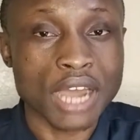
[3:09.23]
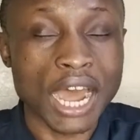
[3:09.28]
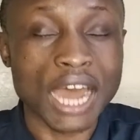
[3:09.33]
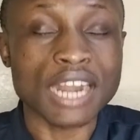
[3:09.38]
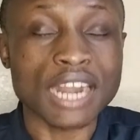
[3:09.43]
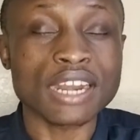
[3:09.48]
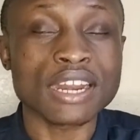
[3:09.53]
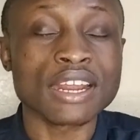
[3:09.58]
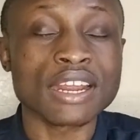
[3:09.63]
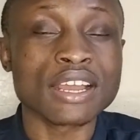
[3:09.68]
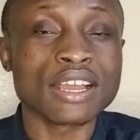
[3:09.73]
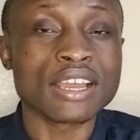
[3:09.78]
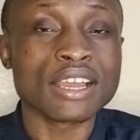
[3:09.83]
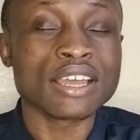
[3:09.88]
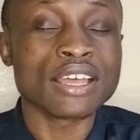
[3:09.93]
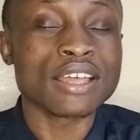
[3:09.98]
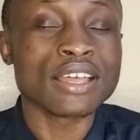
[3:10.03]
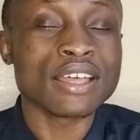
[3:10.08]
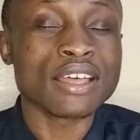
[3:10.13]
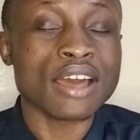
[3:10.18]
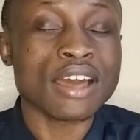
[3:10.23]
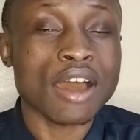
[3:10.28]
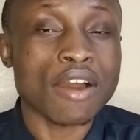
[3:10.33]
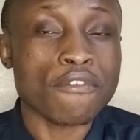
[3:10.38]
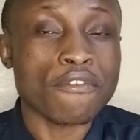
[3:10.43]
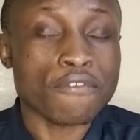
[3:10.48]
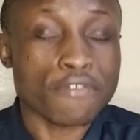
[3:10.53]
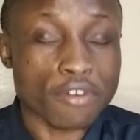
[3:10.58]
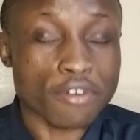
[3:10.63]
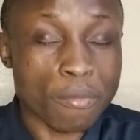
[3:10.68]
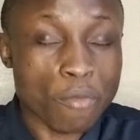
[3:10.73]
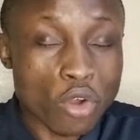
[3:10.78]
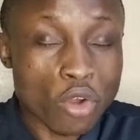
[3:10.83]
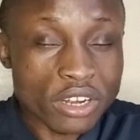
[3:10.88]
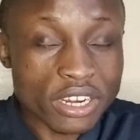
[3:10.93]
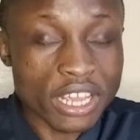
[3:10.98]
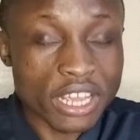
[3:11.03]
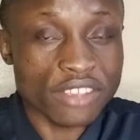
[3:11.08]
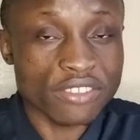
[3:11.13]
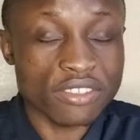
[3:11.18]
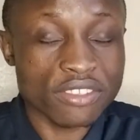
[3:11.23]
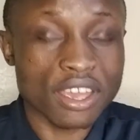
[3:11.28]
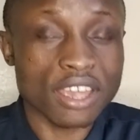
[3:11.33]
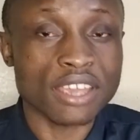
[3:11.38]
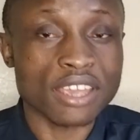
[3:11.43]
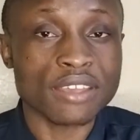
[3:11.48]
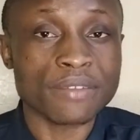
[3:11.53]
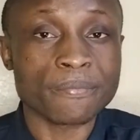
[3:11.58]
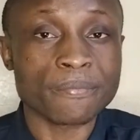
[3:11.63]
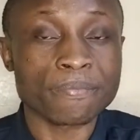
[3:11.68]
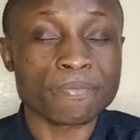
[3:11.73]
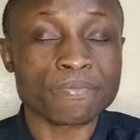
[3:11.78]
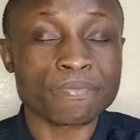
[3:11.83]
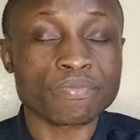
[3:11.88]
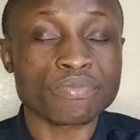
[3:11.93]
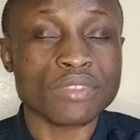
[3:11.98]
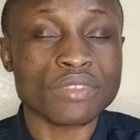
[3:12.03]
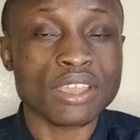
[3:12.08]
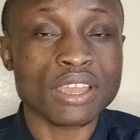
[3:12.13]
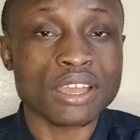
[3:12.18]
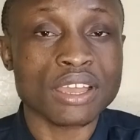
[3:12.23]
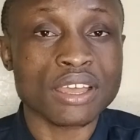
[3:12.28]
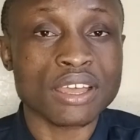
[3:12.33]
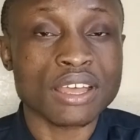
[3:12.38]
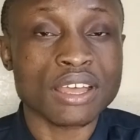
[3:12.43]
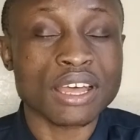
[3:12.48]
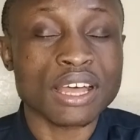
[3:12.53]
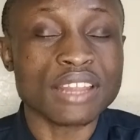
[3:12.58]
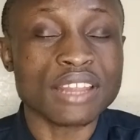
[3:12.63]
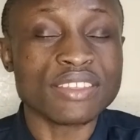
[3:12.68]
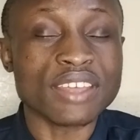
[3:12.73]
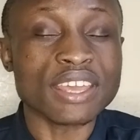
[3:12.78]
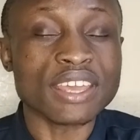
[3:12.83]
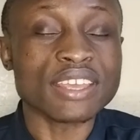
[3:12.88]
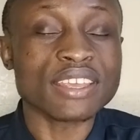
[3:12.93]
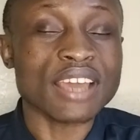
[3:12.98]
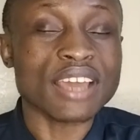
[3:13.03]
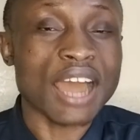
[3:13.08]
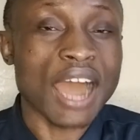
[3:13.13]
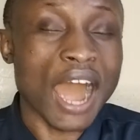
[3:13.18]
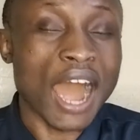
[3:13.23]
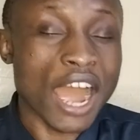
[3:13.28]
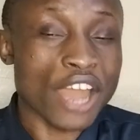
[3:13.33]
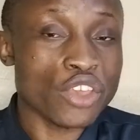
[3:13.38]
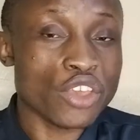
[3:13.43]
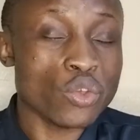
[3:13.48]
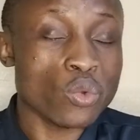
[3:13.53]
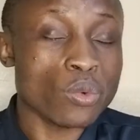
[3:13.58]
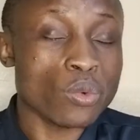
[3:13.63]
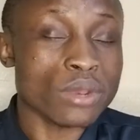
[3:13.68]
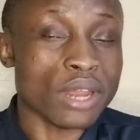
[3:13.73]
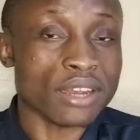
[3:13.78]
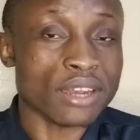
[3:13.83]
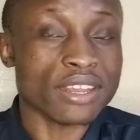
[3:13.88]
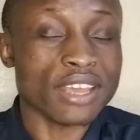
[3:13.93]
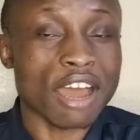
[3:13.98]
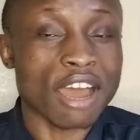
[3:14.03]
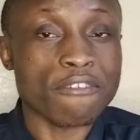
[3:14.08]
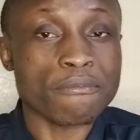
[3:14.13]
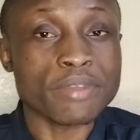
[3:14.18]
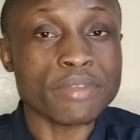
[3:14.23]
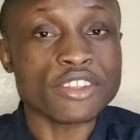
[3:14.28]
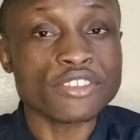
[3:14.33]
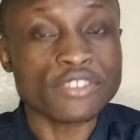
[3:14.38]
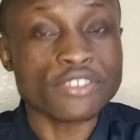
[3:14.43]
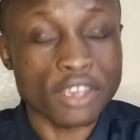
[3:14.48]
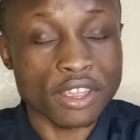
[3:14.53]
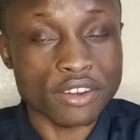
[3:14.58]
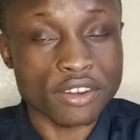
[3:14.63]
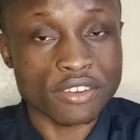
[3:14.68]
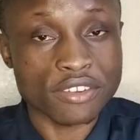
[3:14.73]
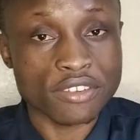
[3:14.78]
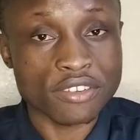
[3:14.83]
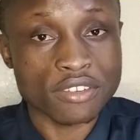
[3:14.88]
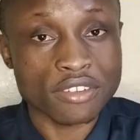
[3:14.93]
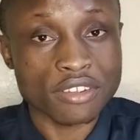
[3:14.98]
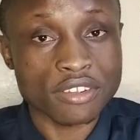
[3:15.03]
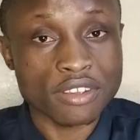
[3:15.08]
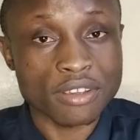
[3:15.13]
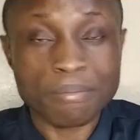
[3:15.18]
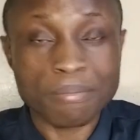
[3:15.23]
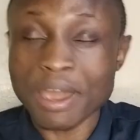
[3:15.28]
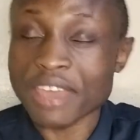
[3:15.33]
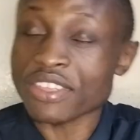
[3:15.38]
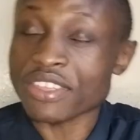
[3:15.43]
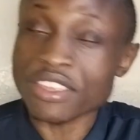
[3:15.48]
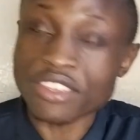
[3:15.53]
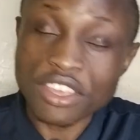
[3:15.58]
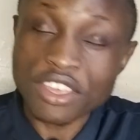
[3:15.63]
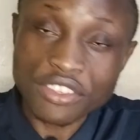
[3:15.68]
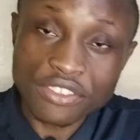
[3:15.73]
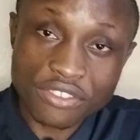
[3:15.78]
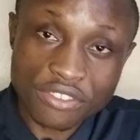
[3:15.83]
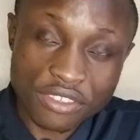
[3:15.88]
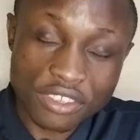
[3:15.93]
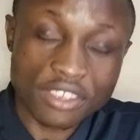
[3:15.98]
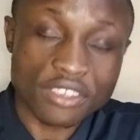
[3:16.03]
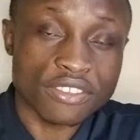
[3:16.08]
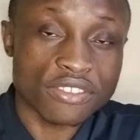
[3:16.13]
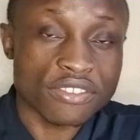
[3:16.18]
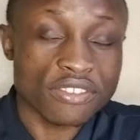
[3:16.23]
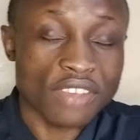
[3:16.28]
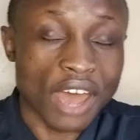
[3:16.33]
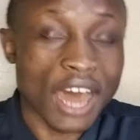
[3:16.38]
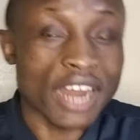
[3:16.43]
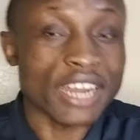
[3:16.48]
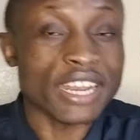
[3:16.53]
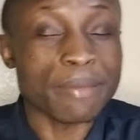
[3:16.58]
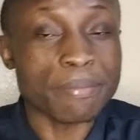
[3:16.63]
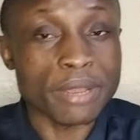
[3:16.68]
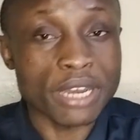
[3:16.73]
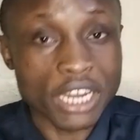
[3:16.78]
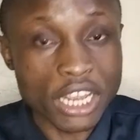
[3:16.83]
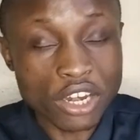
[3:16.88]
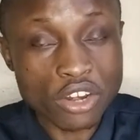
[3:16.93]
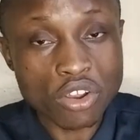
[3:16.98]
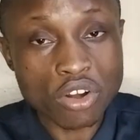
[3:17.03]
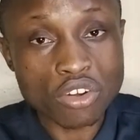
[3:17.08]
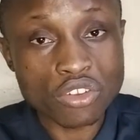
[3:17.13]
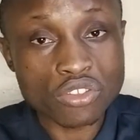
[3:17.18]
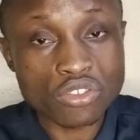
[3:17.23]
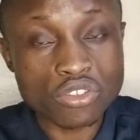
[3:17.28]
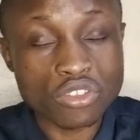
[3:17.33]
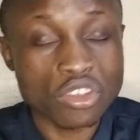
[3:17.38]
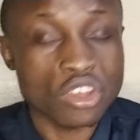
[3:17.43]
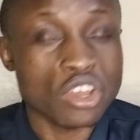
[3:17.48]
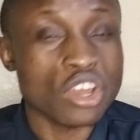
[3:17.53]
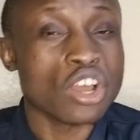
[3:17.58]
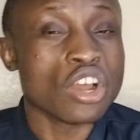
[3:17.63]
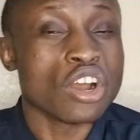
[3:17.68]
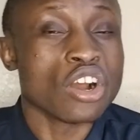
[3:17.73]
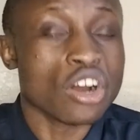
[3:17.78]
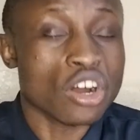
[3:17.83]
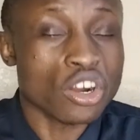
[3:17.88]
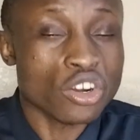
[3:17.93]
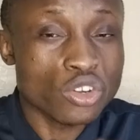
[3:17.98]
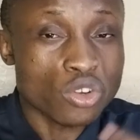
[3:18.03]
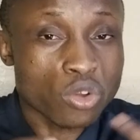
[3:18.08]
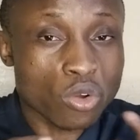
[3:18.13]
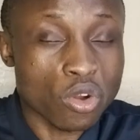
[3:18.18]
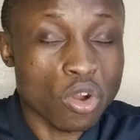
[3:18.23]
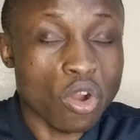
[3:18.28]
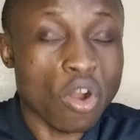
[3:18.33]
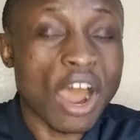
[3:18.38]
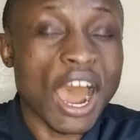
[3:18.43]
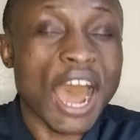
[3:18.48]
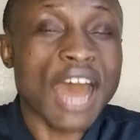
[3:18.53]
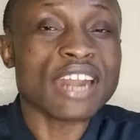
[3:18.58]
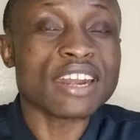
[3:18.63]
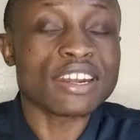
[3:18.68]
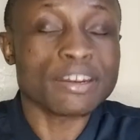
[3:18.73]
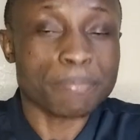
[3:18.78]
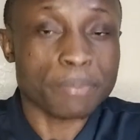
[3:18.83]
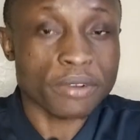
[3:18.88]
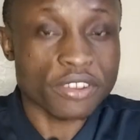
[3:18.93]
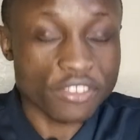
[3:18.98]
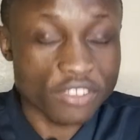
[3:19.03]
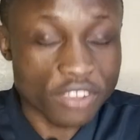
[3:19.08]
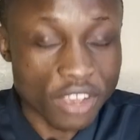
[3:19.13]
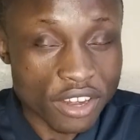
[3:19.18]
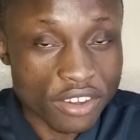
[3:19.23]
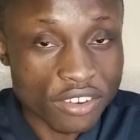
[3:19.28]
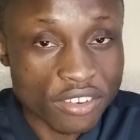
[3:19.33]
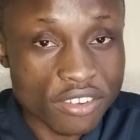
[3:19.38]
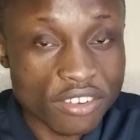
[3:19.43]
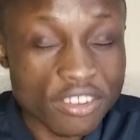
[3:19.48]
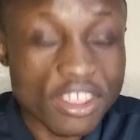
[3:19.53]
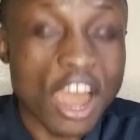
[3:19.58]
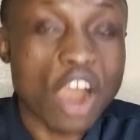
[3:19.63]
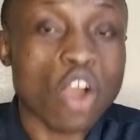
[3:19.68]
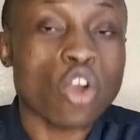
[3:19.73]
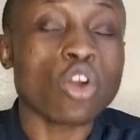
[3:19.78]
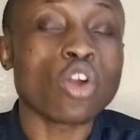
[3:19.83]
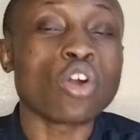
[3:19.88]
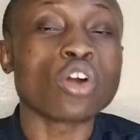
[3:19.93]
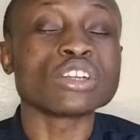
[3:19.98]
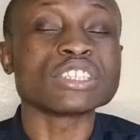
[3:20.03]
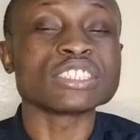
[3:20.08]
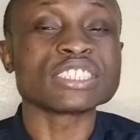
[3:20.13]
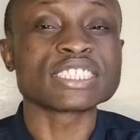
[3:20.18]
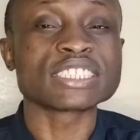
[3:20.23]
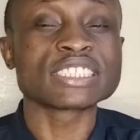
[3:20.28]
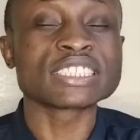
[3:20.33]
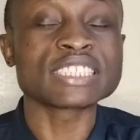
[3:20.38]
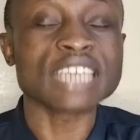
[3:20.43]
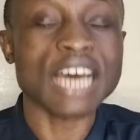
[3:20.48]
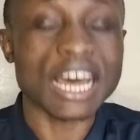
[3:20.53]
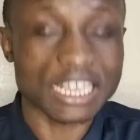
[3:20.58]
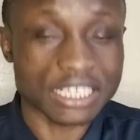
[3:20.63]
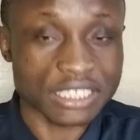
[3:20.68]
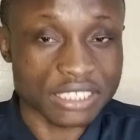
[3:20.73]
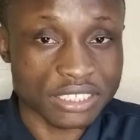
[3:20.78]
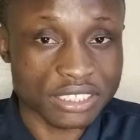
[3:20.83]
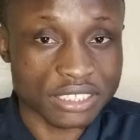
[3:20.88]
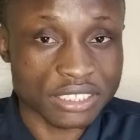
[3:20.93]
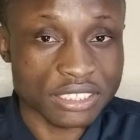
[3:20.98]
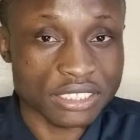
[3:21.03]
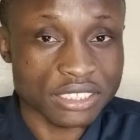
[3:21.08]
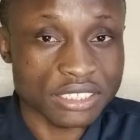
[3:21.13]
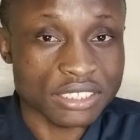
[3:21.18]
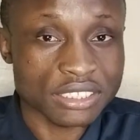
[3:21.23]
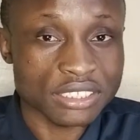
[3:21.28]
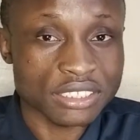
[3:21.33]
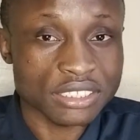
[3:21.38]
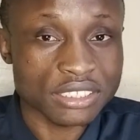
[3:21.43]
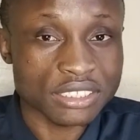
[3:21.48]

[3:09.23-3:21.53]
And from what they say, they argue that they have been sent by the Gen Zs and the millennials to go and represent their concerns.